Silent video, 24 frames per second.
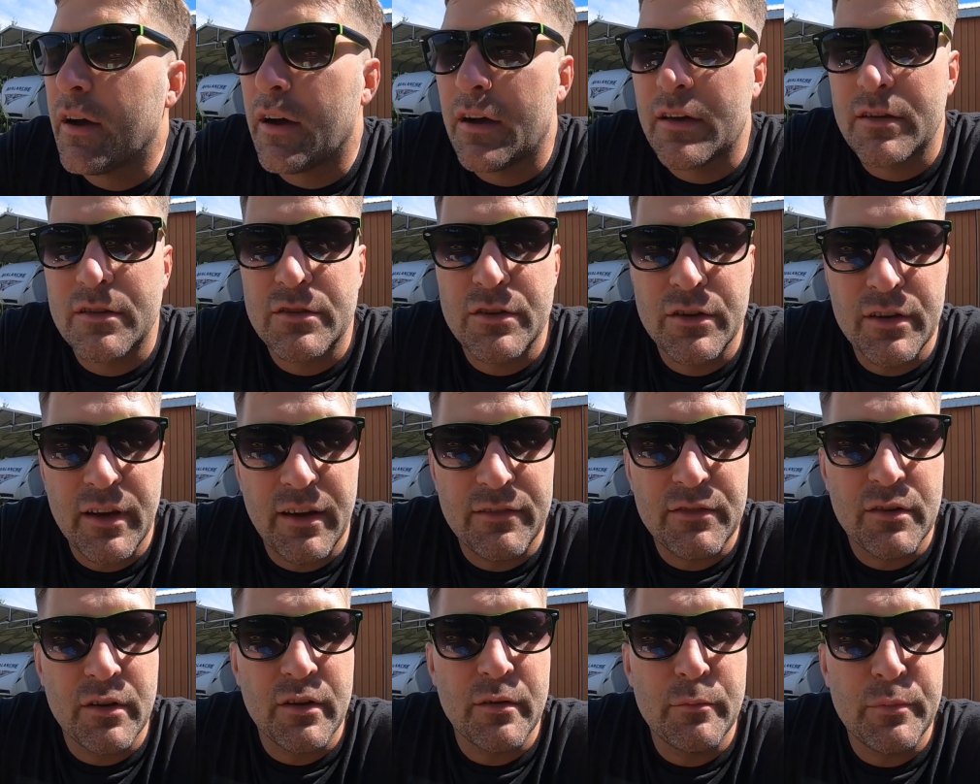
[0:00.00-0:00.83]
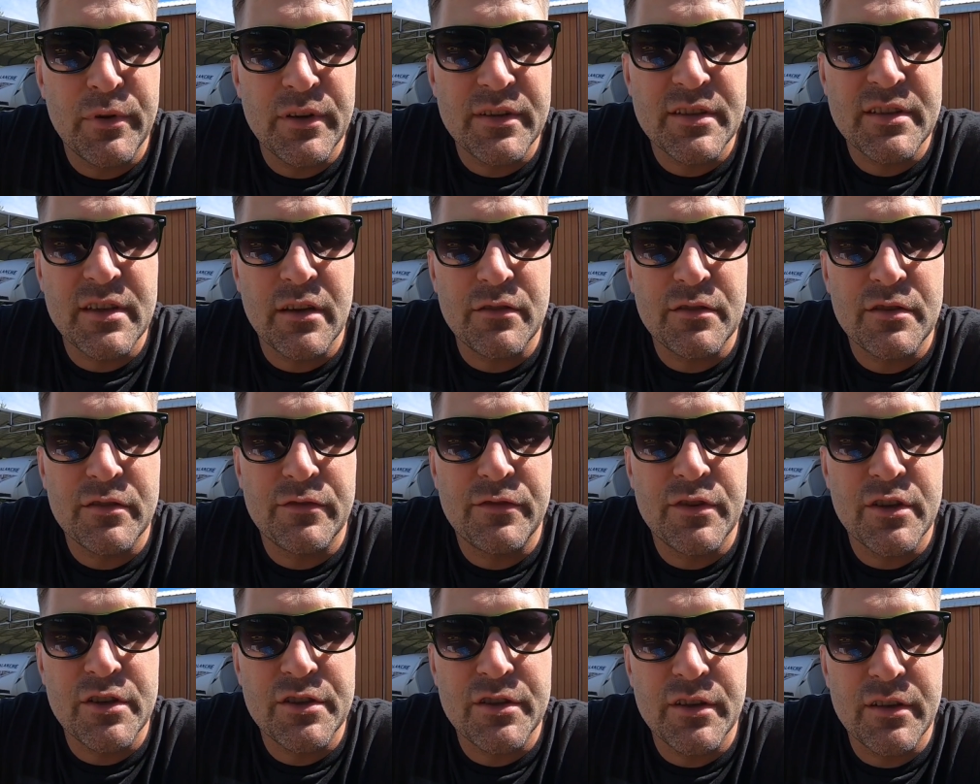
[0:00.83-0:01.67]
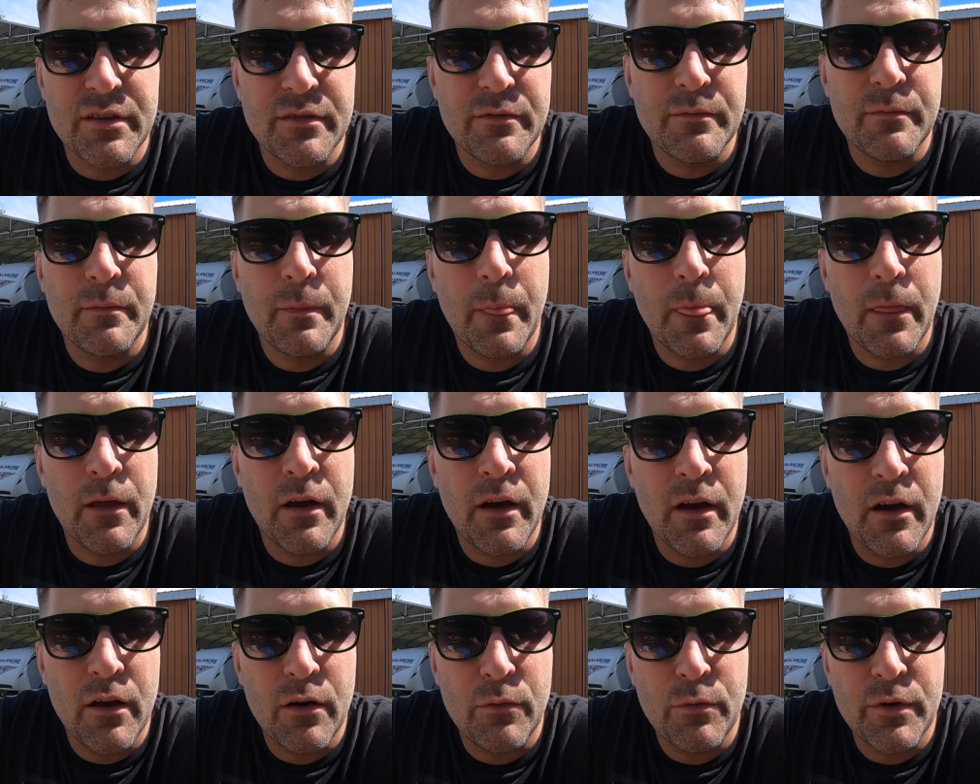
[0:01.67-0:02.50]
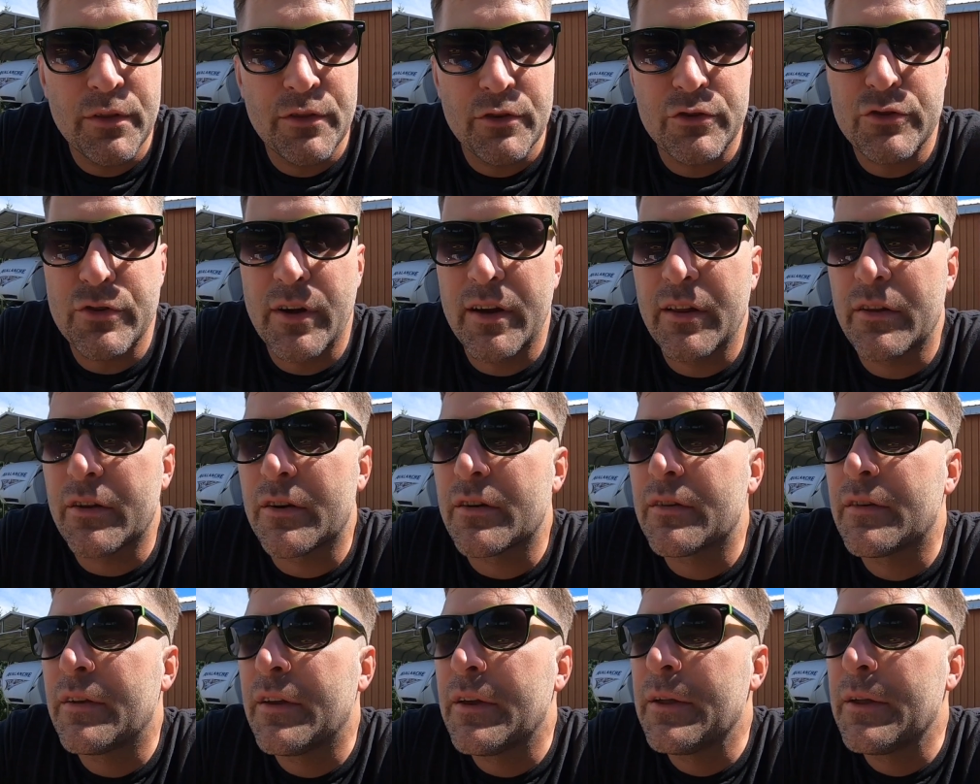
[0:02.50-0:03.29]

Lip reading: so you have to be self-sufficient with your trailer.